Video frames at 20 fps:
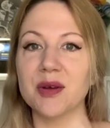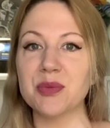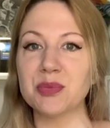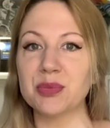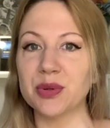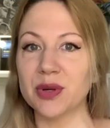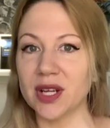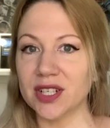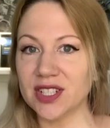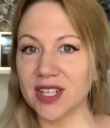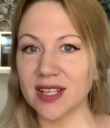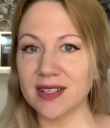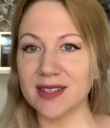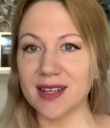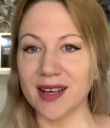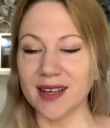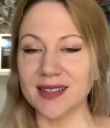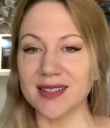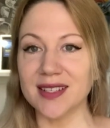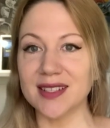projects
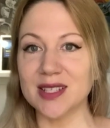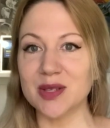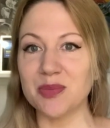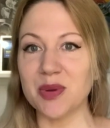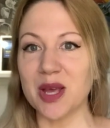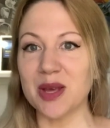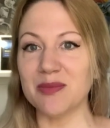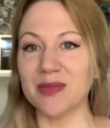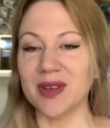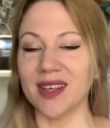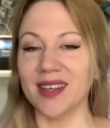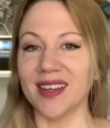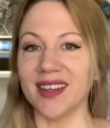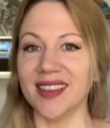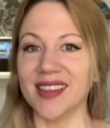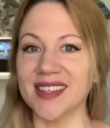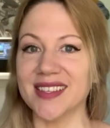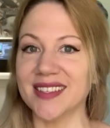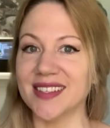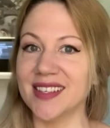I anticipate making
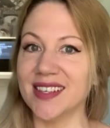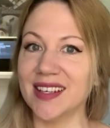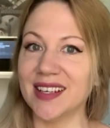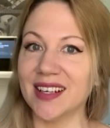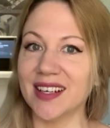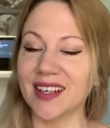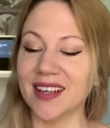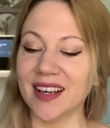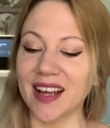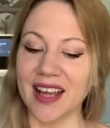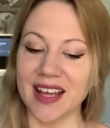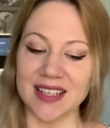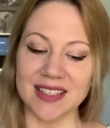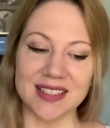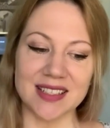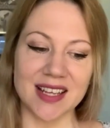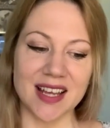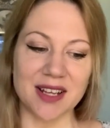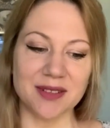this year, and